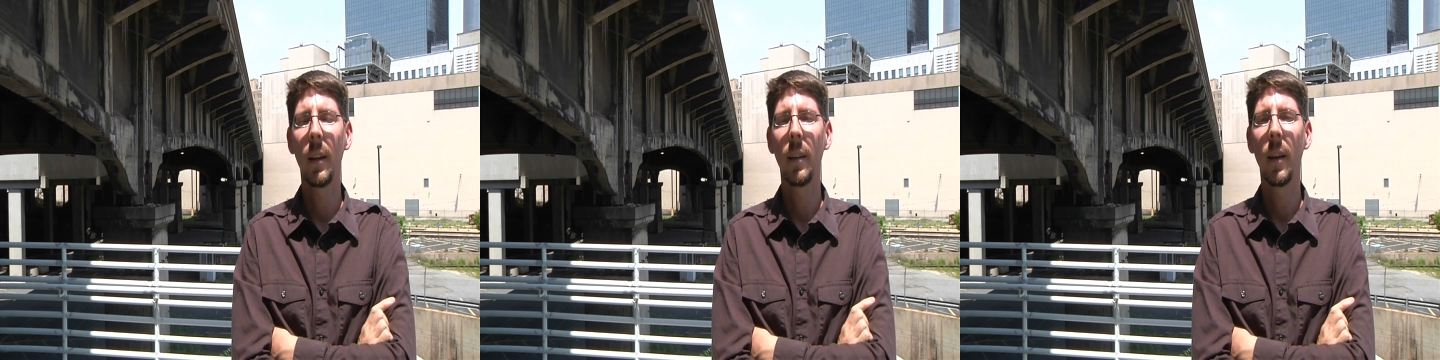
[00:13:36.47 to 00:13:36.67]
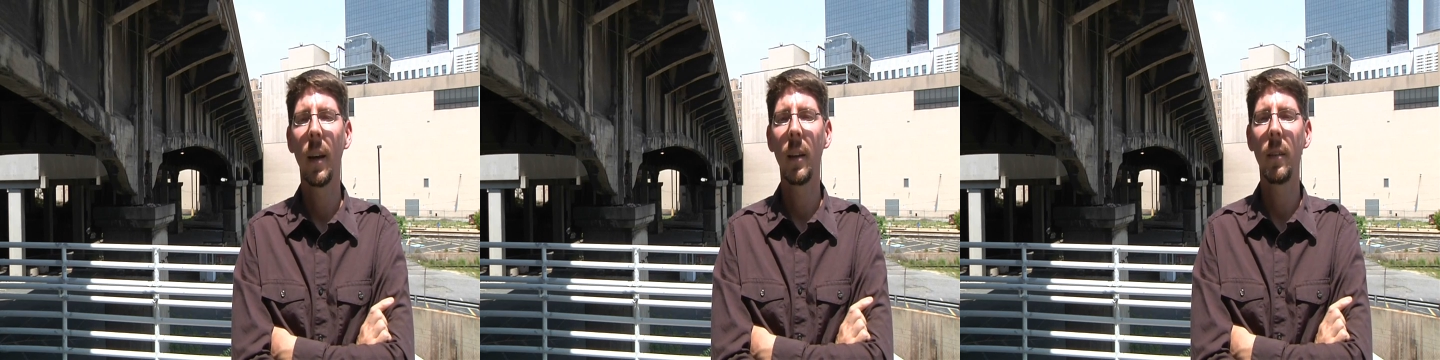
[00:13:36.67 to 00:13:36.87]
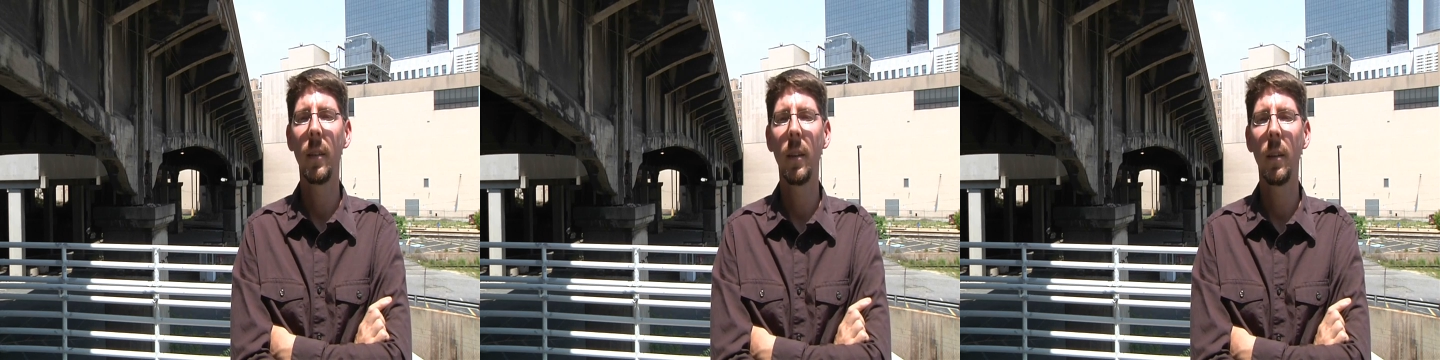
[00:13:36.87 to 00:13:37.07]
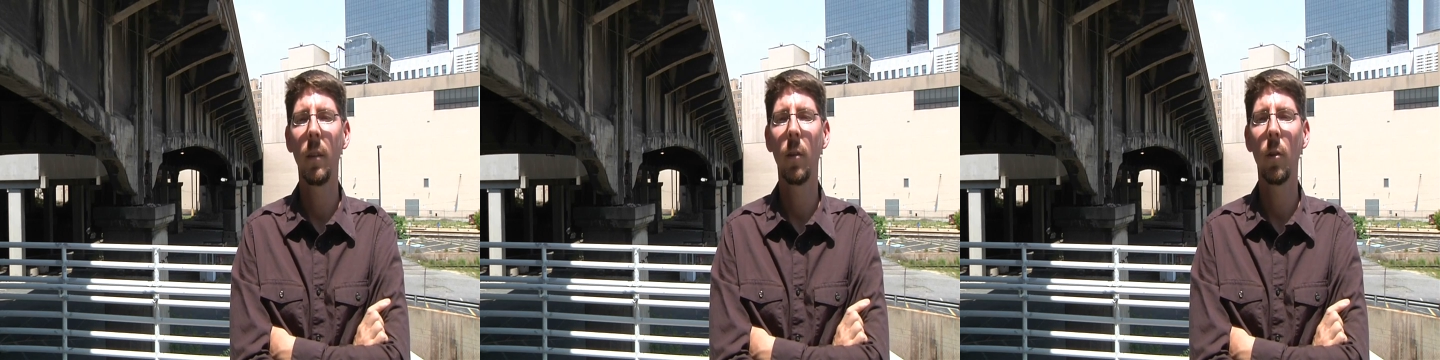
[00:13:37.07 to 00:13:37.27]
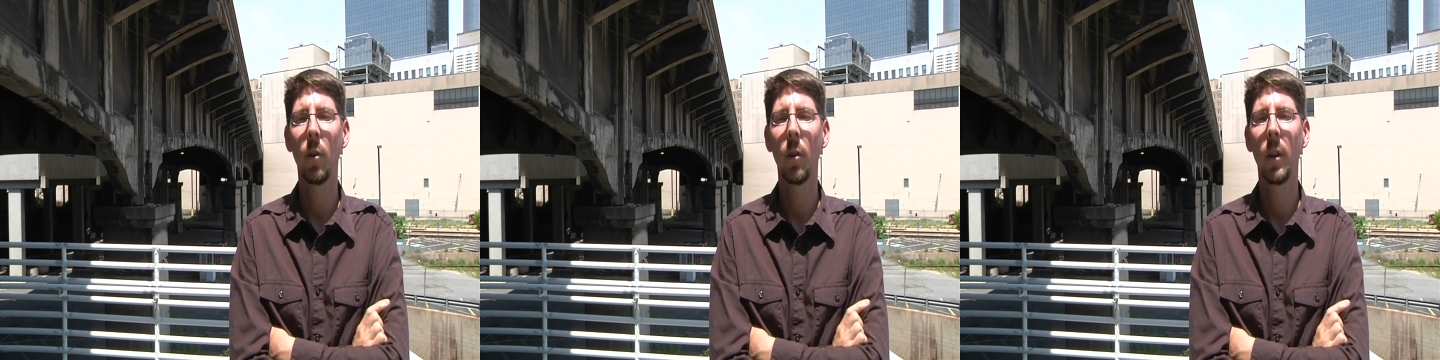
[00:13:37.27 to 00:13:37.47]
and
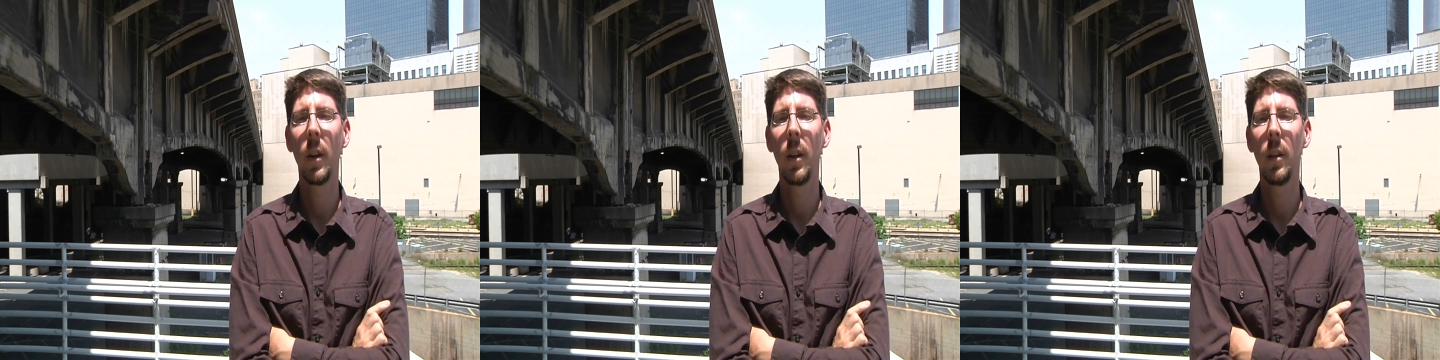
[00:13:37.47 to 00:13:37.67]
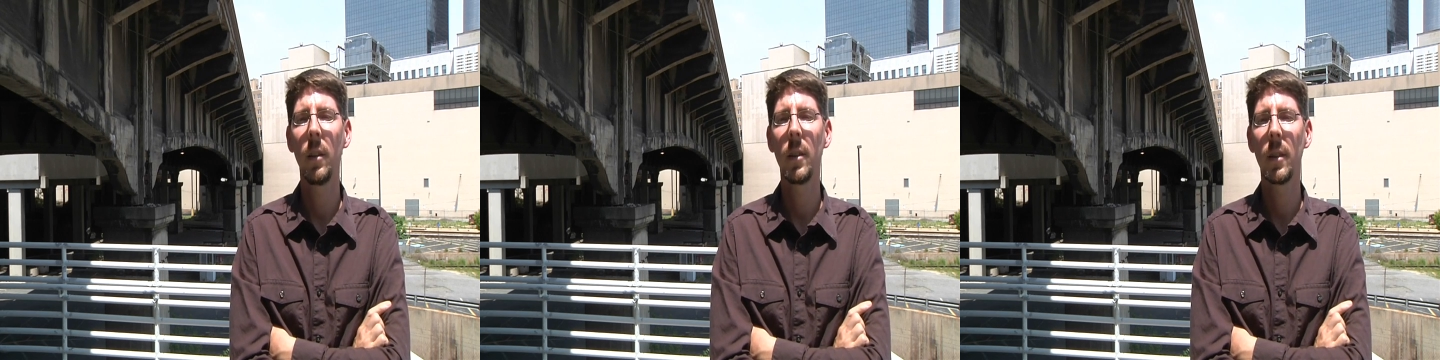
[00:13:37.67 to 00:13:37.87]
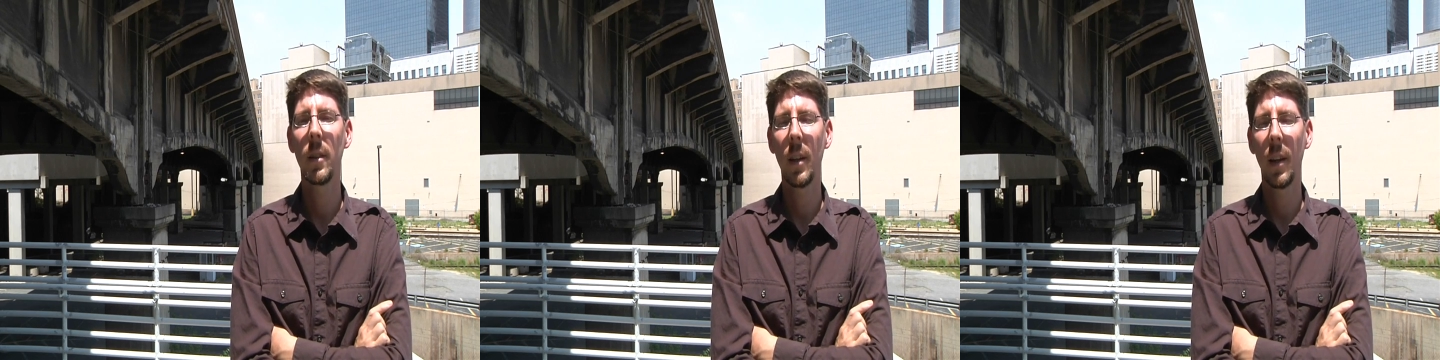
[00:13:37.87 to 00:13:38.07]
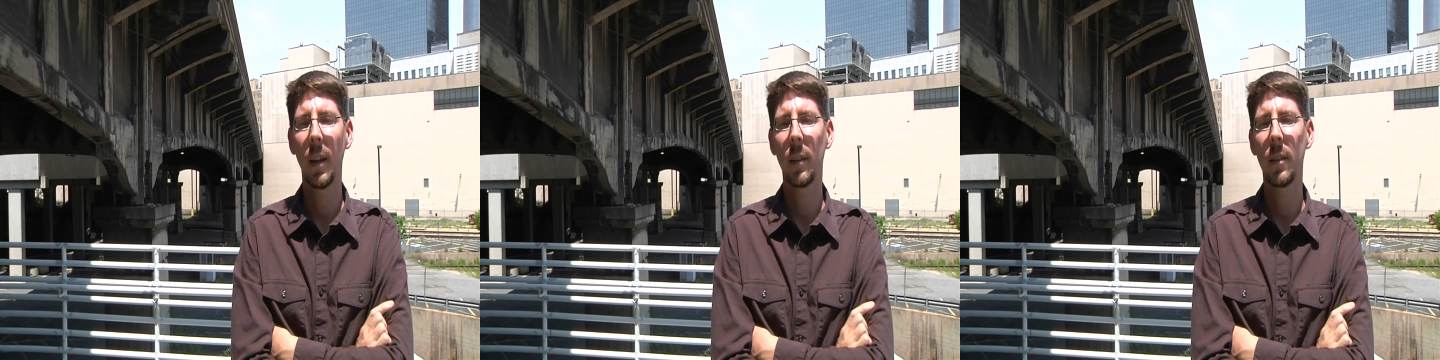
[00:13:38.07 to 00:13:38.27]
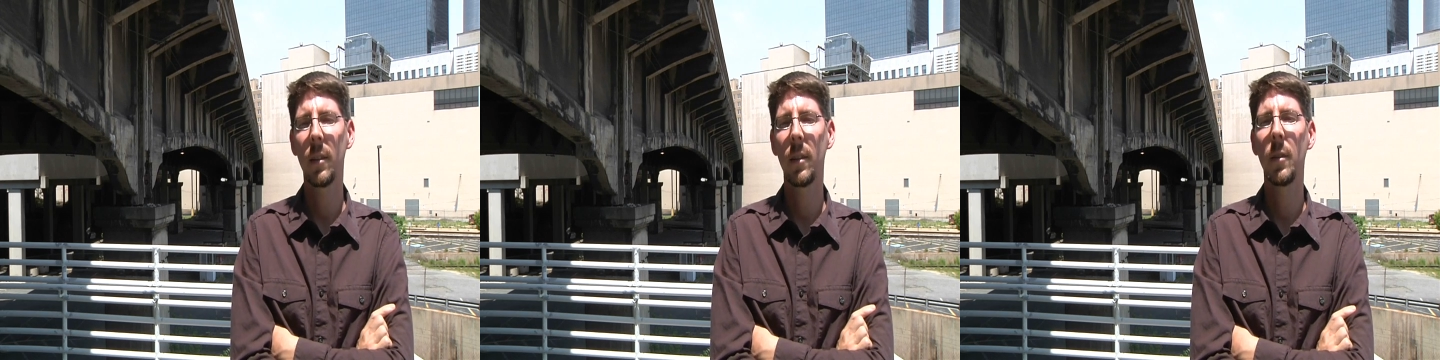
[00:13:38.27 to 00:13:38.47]

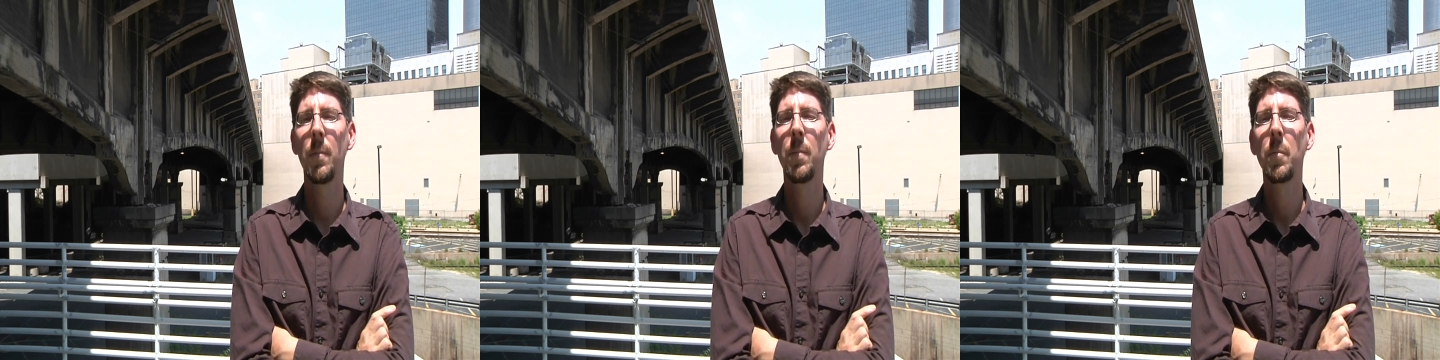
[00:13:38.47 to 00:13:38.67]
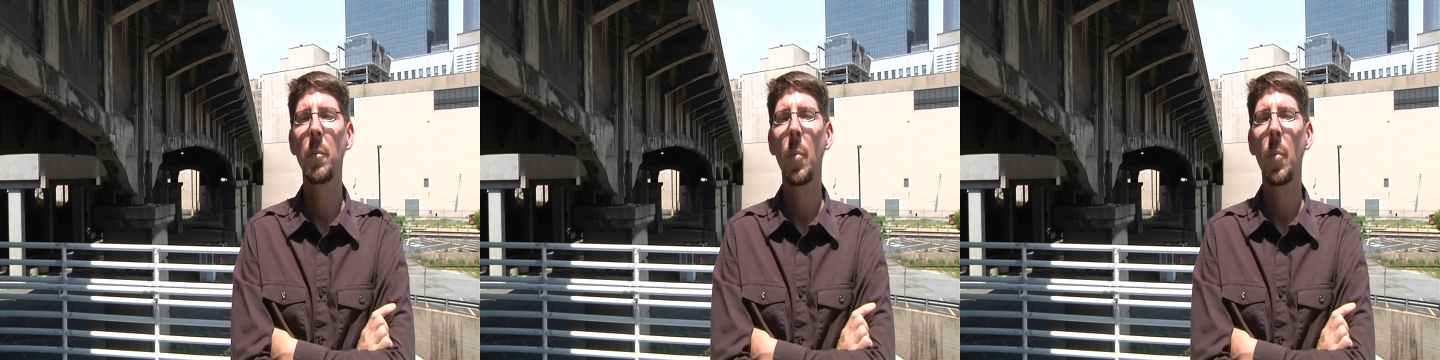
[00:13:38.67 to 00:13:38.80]
1936,